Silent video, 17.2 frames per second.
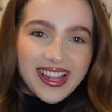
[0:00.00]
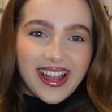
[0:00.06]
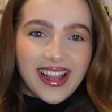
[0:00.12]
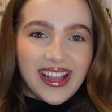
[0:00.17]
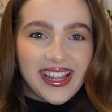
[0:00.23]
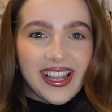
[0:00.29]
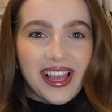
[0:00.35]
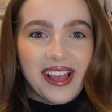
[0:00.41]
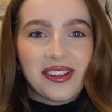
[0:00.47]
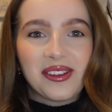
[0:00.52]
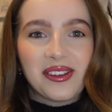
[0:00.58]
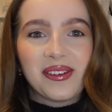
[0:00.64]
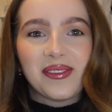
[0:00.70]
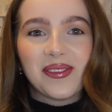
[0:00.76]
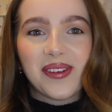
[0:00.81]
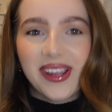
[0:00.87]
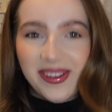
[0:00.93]
I
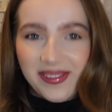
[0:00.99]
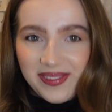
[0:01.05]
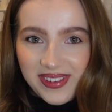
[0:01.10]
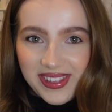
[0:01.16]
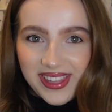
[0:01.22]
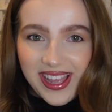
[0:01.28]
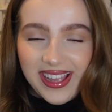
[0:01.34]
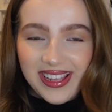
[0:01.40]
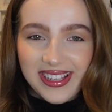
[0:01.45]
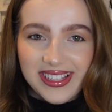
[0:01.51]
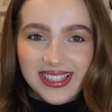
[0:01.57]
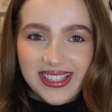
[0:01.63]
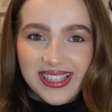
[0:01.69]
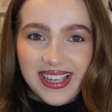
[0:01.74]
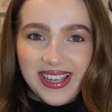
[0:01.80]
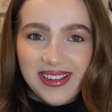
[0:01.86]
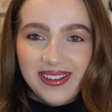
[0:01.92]
cannot wait for that.
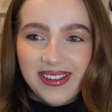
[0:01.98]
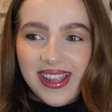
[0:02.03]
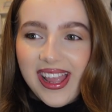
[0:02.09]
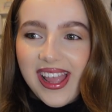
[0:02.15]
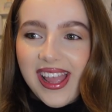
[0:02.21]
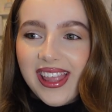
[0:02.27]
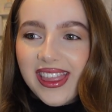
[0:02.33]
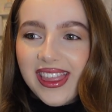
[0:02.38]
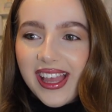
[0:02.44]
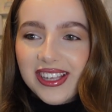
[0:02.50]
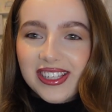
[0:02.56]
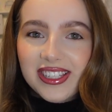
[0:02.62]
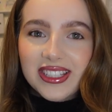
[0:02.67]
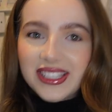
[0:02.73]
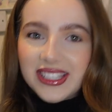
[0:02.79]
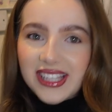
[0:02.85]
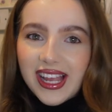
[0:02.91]
So that's
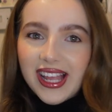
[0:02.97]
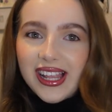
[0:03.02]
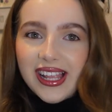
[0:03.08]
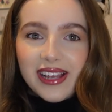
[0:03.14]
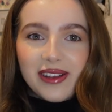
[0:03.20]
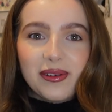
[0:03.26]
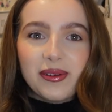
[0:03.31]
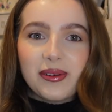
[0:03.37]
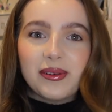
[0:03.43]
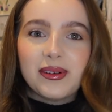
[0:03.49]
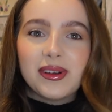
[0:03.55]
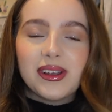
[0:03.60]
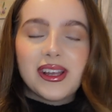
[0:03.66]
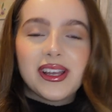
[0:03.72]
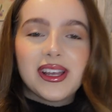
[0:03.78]
just a little